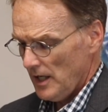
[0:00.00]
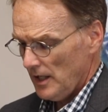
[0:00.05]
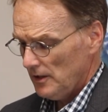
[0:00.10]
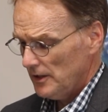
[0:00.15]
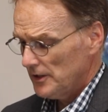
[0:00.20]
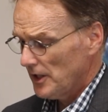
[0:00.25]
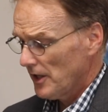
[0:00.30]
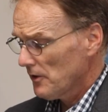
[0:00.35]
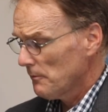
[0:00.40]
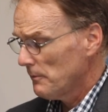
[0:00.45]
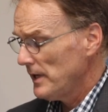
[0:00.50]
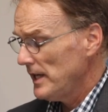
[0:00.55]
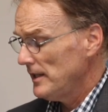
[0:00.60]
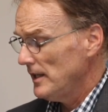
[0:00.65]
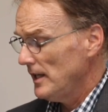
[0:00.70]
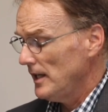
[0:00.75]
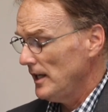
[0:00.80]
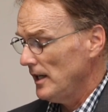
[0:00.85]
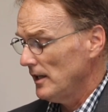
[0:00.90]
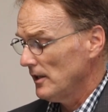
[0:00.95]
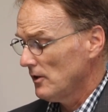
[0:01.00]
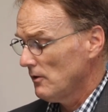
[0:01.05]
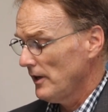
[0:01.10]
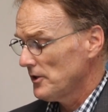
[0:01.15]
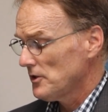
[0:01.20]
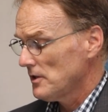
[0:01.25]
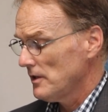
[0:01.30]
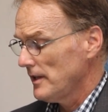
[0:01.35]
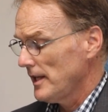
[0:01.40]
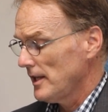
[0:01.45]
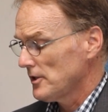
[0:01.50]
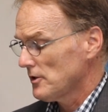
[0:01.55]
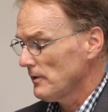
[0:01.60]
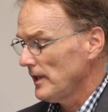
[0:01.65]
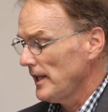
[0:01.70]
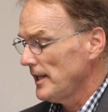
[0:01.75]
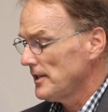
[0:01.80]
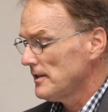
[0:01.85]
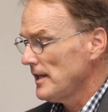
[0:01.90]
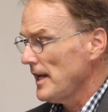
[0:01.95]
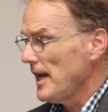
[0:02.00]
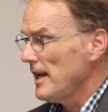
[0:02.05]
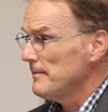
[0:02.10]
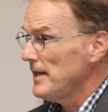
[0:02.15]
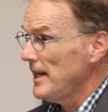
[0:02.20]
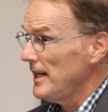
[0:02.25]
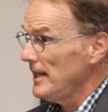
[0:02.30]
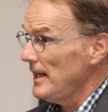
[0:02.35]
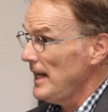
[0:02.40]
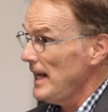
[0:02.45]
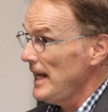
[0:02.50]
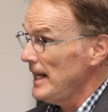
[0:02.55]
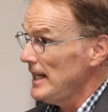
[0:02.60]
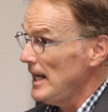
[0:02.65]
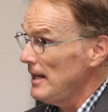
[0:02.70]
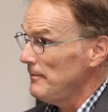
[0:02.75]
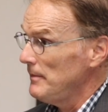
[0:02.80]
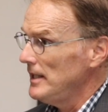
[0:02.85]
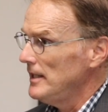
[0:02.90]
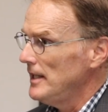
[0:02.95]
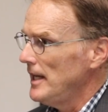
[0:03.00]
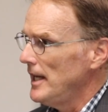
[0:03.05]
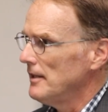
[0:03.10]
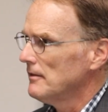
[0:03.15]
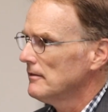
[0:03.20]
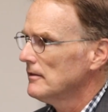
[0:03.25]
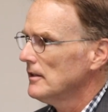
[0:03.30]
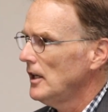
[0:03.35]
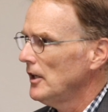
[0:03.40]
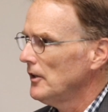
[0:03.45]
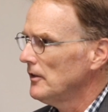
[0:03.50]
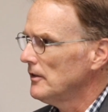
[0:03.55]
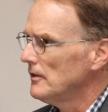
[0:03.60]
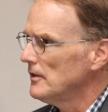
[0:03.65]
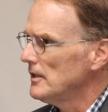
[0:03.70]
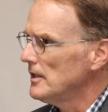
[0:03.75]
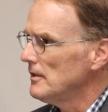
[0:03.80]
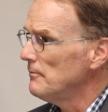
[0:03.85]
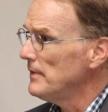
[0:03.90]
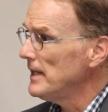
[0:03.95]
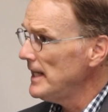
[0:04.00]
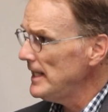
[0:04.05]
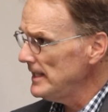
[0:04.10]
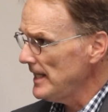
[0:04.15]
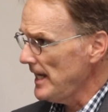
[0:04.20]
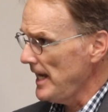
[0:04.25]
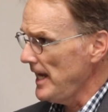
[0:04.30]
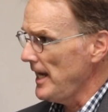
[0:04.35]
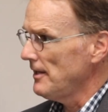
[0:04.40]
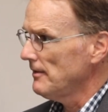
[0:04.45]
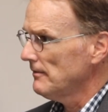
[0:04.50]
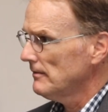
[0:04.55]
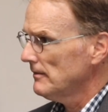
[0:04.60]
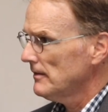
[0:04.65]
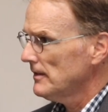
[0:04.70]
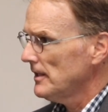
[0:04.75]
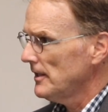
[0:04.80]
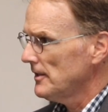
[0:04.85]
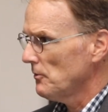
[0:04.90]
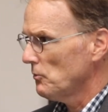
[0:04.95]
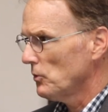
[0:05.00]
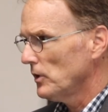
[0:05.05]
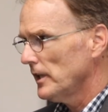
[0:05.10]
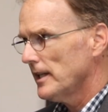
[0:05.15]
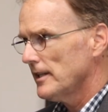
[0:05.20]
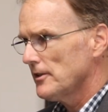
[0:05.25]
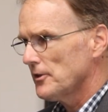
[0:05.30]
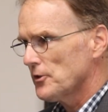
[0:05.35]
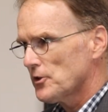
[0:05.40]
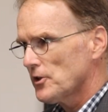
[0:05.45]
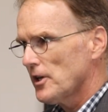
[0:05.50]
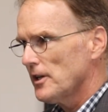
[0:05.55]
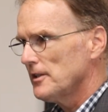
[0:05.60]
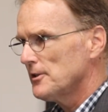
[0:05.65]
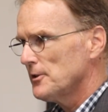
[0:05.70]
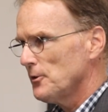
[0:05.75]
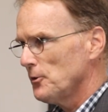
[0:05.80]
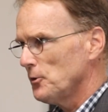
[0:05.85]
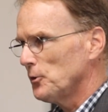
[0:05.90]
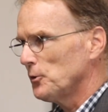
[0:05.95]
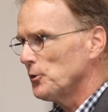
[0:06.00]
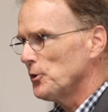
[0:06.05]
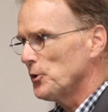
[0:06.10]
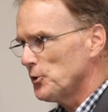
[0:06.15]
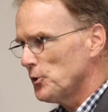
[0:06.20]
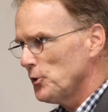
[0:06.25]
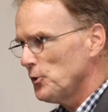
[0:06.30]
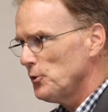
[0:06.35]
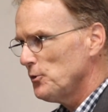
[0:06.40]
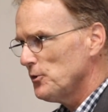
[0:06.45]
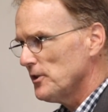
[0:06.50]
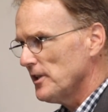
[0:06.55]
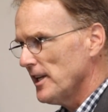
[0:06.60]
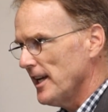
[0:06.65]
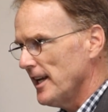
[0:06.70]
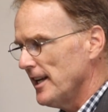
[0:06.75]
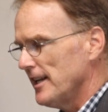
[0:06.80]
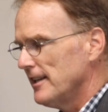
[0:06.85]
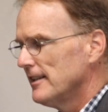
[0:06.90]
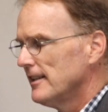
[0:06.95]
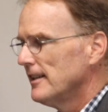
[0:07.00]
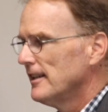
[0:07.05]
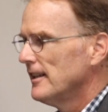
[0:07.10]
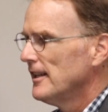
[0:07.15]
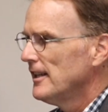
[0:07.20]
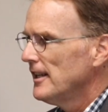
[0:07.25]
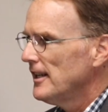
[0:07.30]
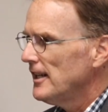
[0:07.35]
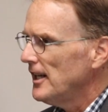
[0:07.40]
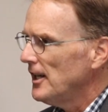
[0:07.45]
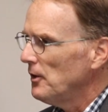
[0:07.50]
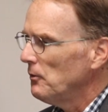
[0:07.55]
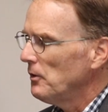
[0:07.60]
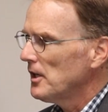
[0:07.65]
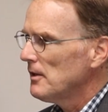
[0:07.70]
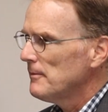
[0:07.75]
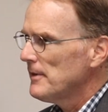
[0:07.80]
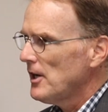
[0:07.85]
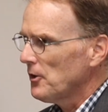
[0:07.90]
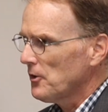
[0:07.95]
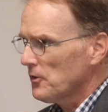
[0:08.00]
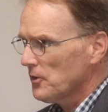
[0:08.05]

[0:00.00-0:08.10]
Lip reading: Another B question as it relates to 8AB Day. On the B Day, since it really doesn't start until the Tuesday, what about